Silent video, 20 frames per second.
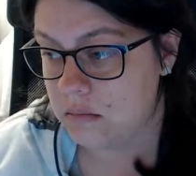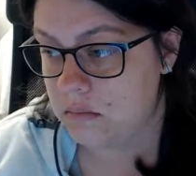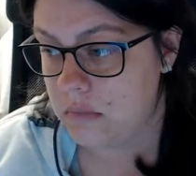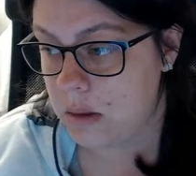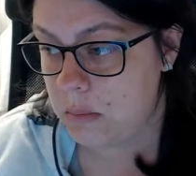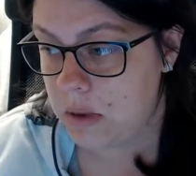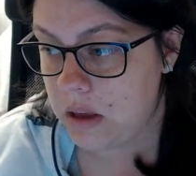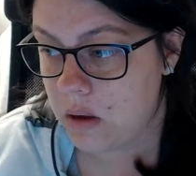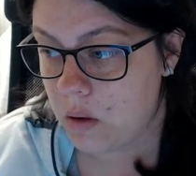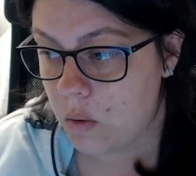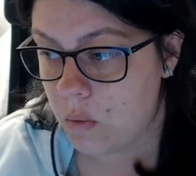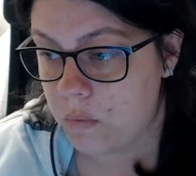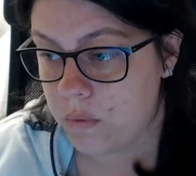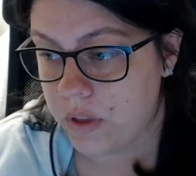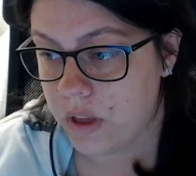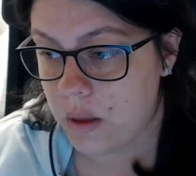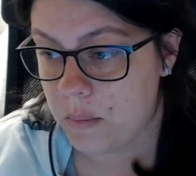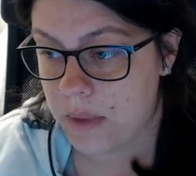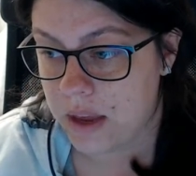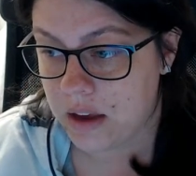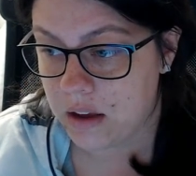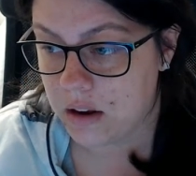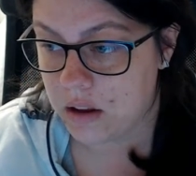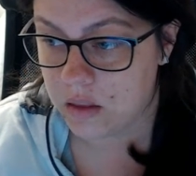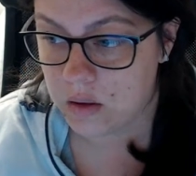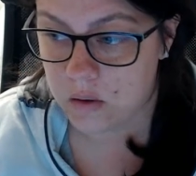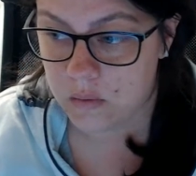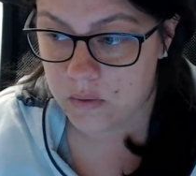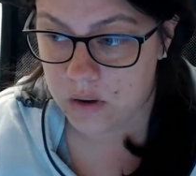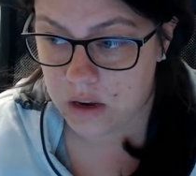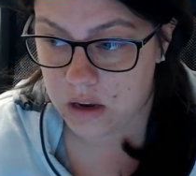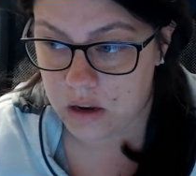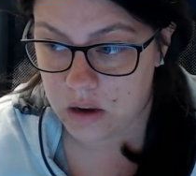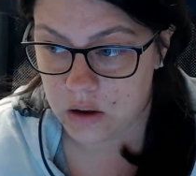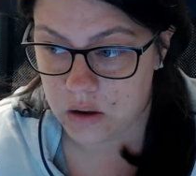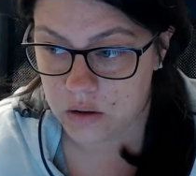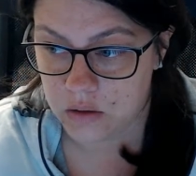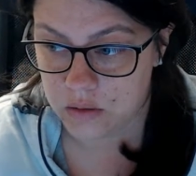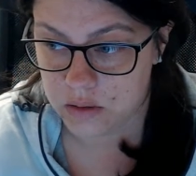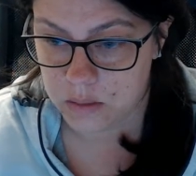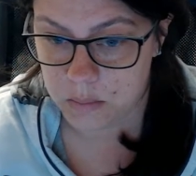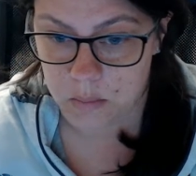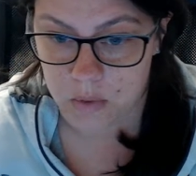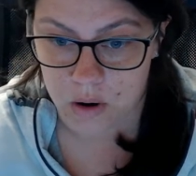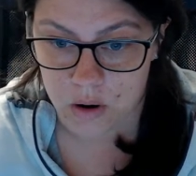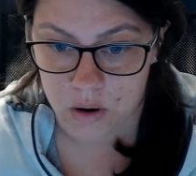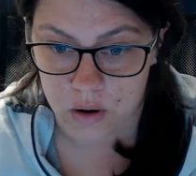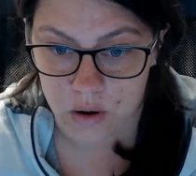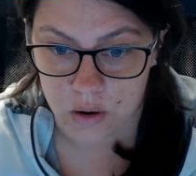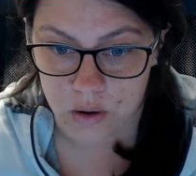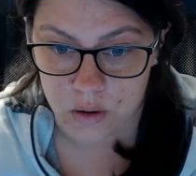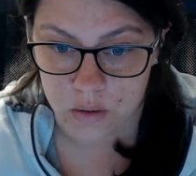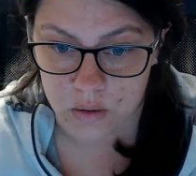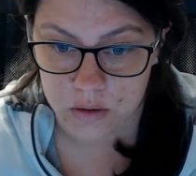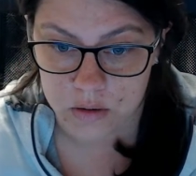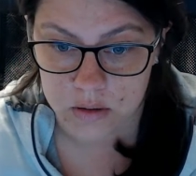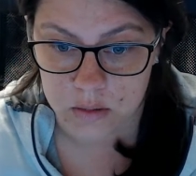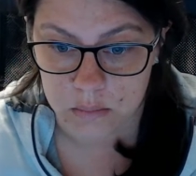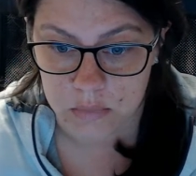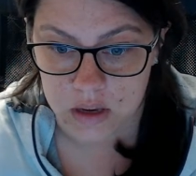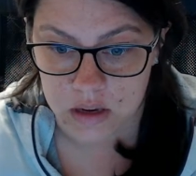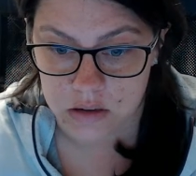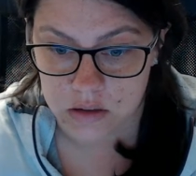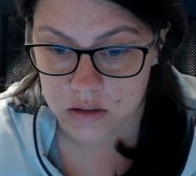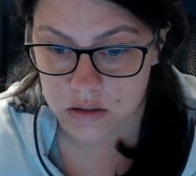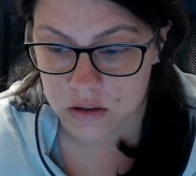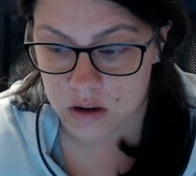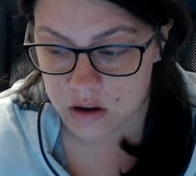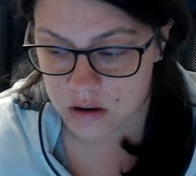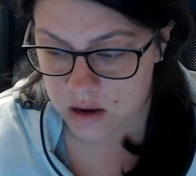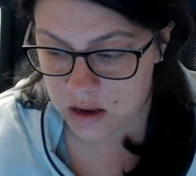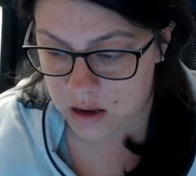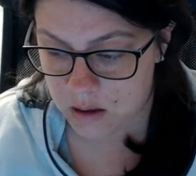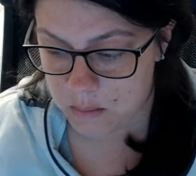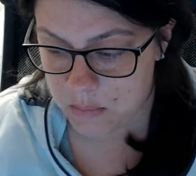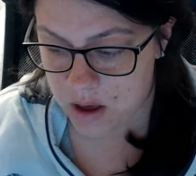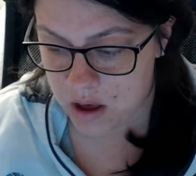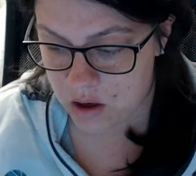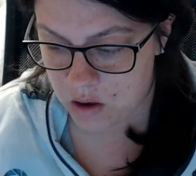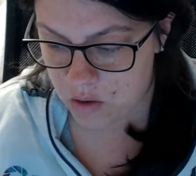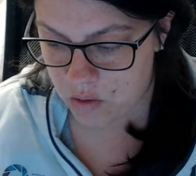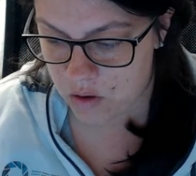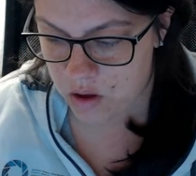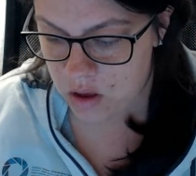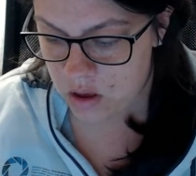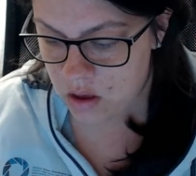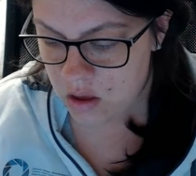Maybe hopefully I'll make another video tomorrow or something, just talking about